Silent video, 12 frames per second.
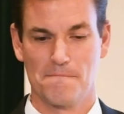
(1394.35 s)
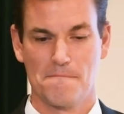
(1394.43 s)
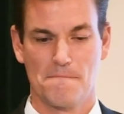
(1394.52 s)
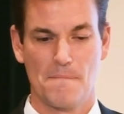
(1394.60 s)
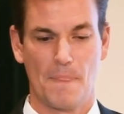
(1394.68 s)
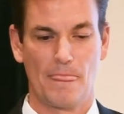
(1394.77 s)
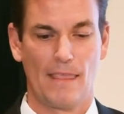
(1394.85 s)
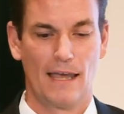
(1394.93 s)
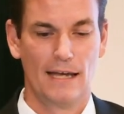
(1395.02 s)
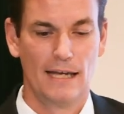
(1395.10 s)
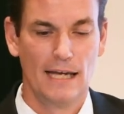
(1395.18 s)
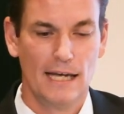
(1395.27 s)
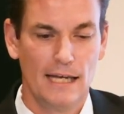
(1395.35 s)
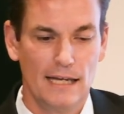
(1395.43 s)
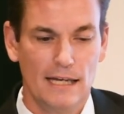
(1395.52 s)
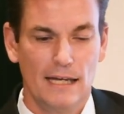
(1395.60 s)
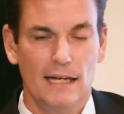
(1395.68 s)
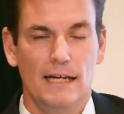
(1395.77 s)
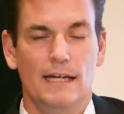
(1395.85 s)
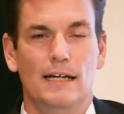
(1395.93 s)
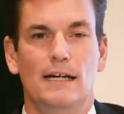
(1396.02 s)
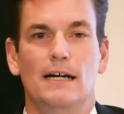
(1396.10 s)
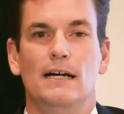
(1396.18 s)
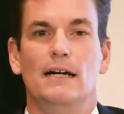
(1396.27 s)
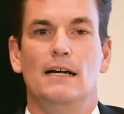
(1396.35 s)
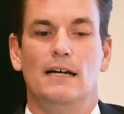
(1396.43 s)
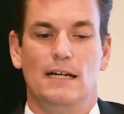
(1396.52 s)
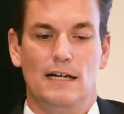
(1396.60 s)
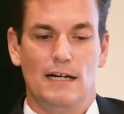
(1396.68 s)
Nobody speaks.